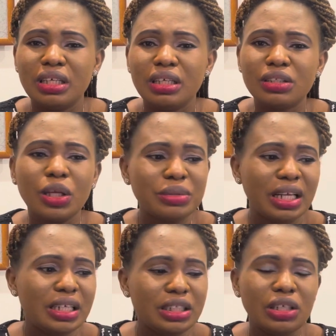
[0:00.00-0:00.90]
Stop
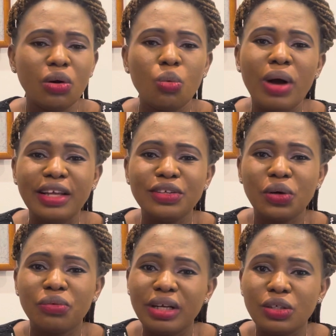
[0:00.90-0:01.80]
telling you, why are you
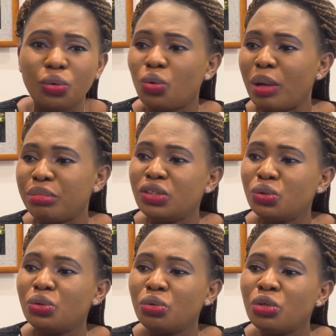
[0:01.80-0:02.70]
not ready? Or go and begin
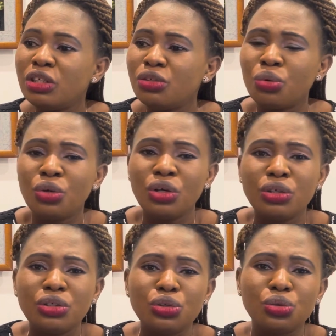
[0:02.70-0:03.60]
to,
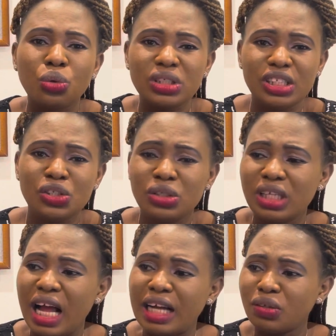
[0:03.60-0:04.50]
sow seed into the
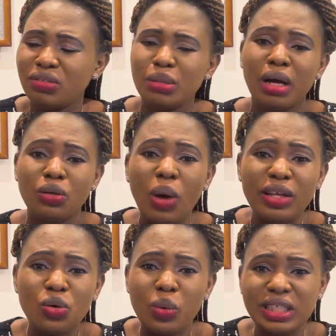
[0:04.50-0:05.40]
heart of the man. Why are
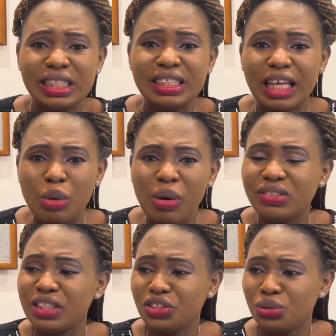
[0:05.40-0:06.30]
you wasting time? Your wife
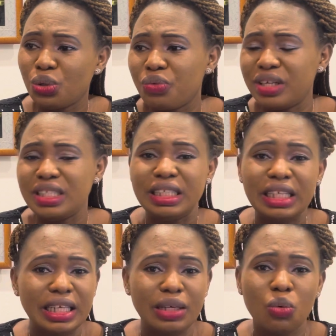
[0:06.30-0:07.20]
says she's not ready.
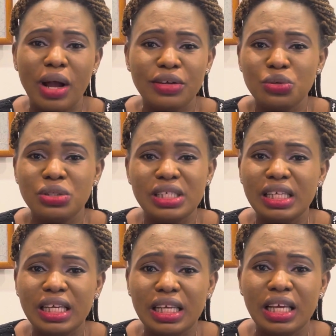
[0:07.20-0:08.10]
KK, why are you
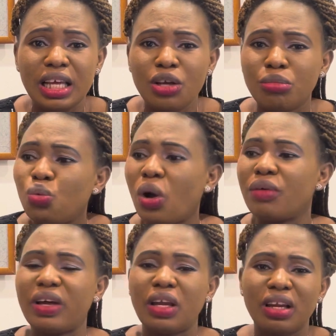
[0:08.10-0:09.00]
delaying? Go and
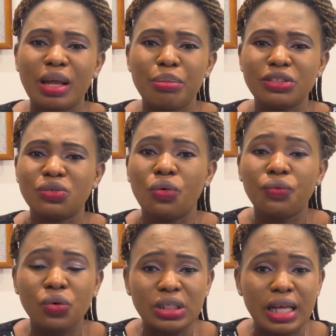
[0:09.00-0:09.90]
find another person or
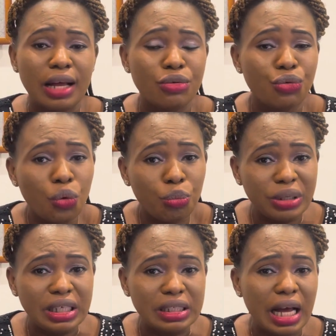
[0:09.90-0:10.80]
force her. No,
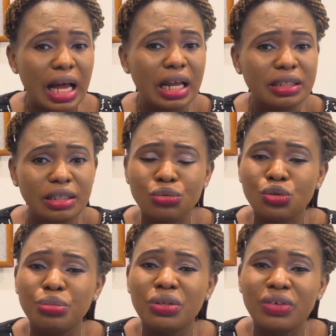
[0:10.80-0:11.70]
please, allow them to
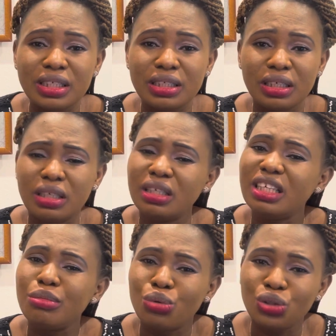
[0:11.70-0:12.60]
be ready
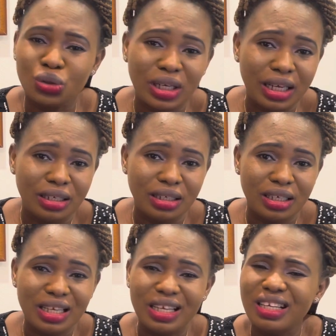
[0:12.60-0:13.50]
emotionally.
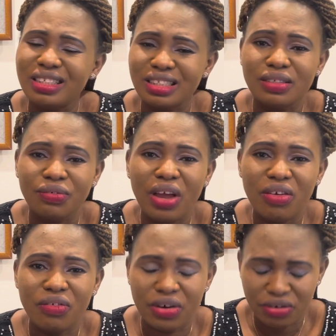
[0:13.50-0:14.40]
It is very,
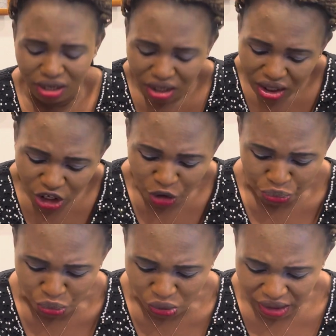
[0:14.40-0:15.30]
very
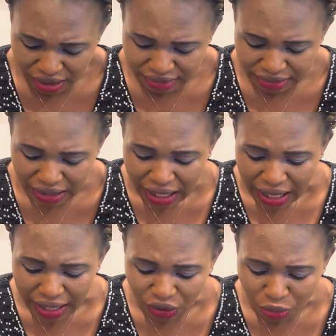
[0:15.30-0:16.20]
important.
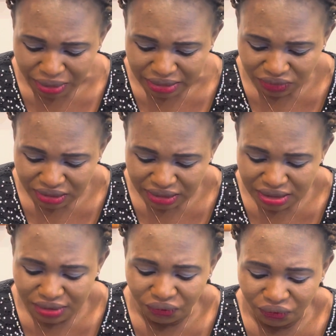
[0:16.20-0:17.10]
And number 7
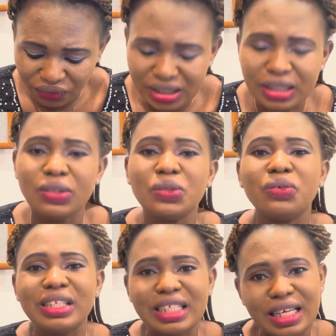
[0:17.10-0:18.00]
says physical
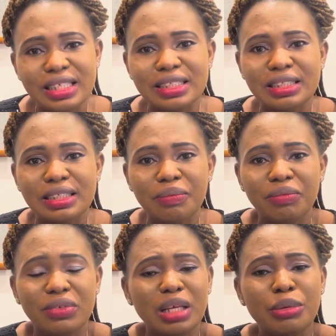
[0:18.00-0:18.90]
readiness.
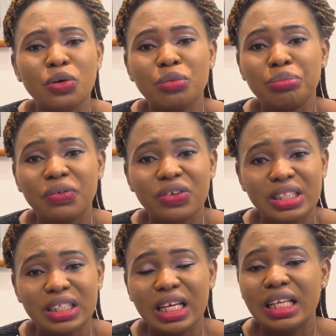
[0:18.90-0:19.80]
They may not be
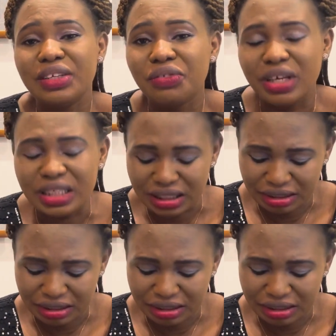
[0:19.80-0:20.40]
physically ready.